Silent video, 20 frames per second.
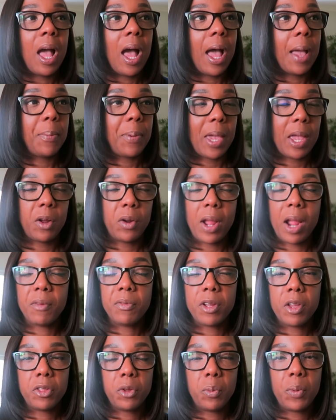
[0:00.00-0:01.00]
I pay her
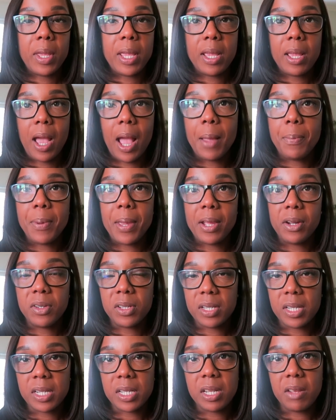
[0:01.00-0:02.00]
every other week. I pay her
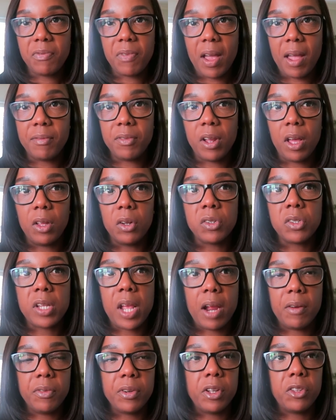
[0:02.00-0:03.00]
$65
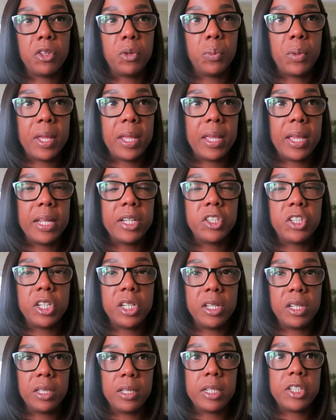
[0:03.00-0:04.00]
every other week, and
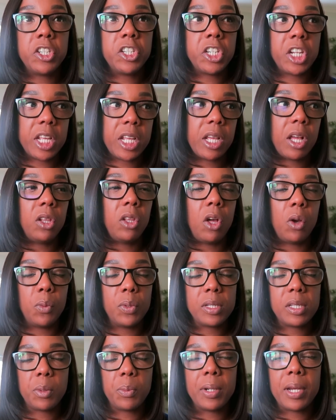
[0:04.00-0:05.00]
she along
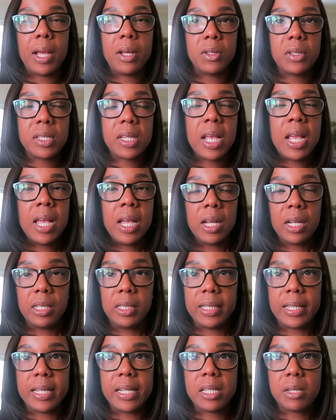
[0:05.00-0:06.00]
with someone else,
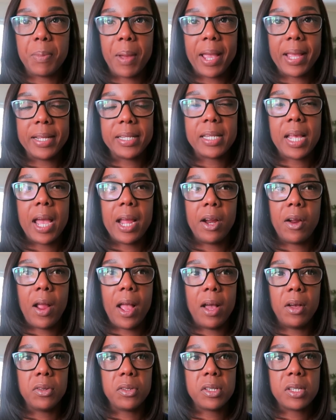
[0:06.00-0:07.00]
cleans my entire
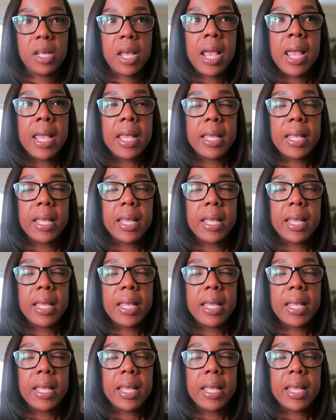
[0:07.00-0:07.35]
house.